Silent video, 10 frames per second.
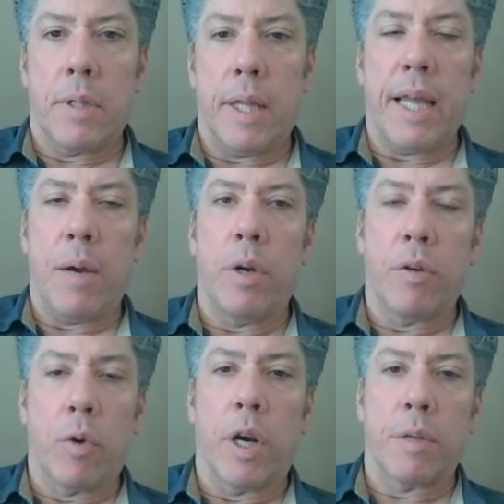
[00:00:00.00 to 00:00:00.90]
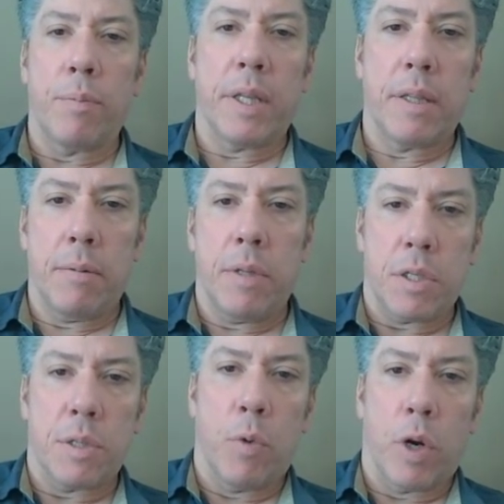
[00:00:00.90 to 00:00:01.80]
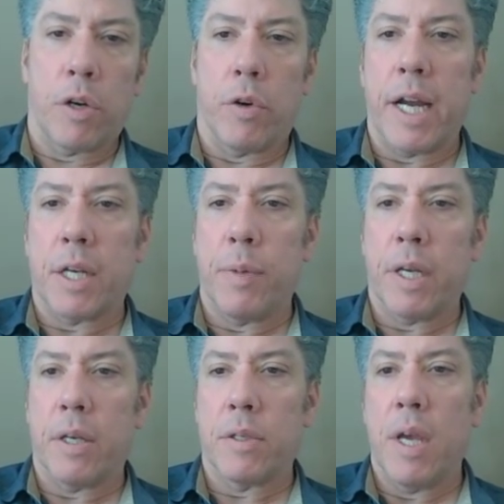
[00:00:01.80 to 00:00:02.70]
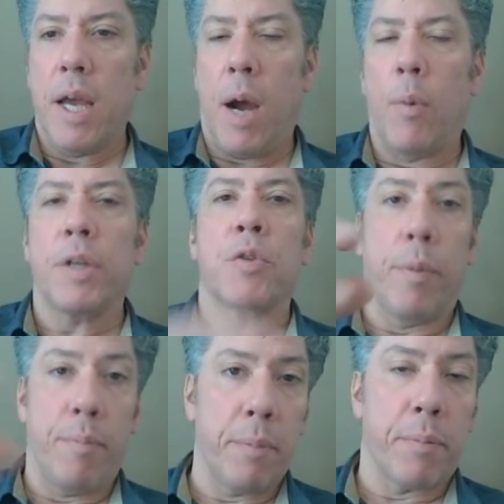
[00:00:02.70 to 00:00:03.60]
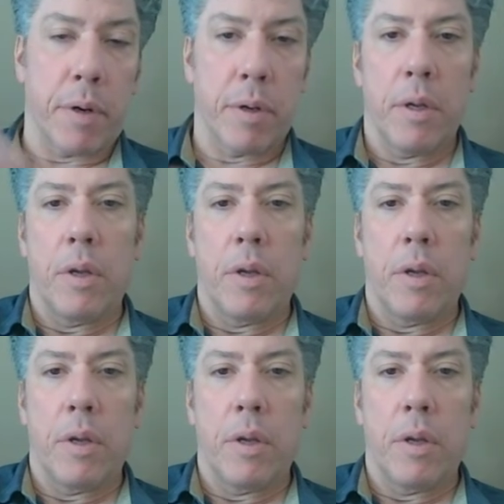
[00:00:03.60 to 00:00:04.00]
th that would have worked but this is more correct because I want to remember